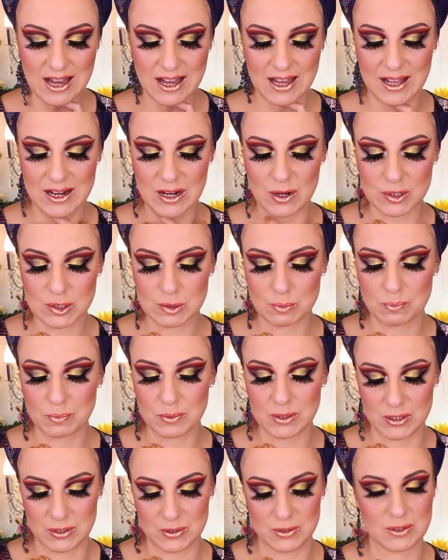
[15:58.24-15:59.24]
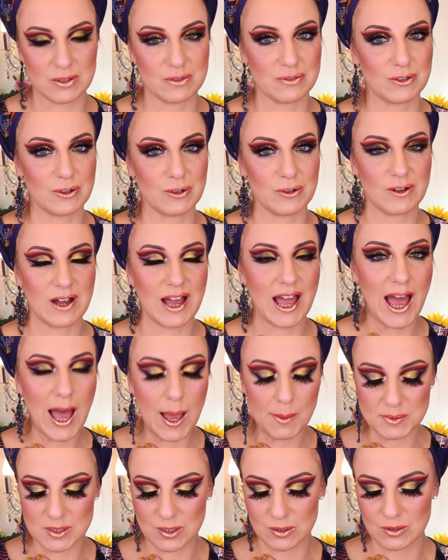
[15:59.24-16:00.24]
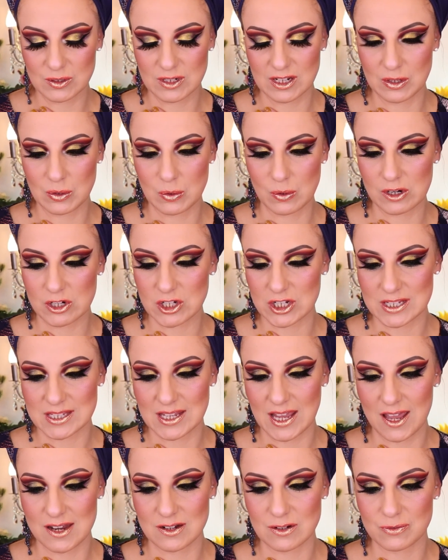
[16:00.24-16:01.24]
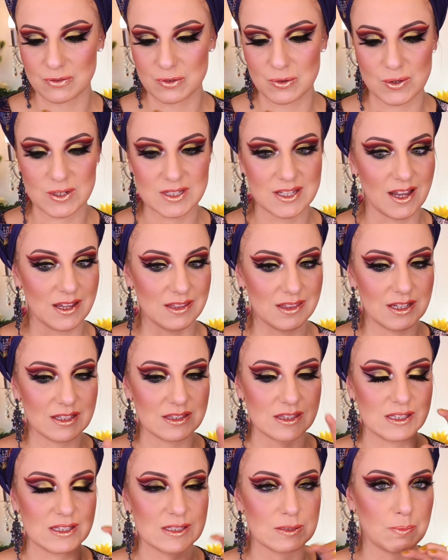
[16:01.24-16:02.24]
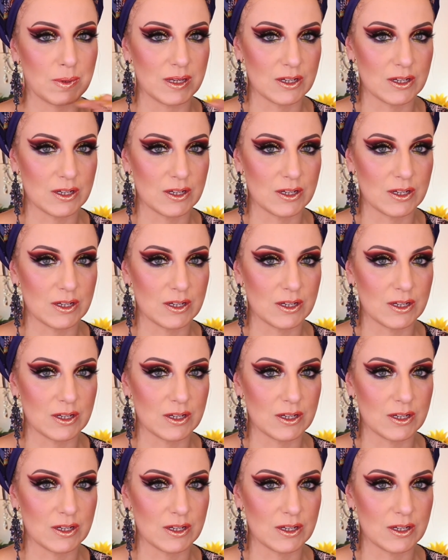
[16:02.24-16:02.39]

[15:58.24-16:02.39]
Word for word: looks beautiful. Absolutely gorgeous. And of course, I think these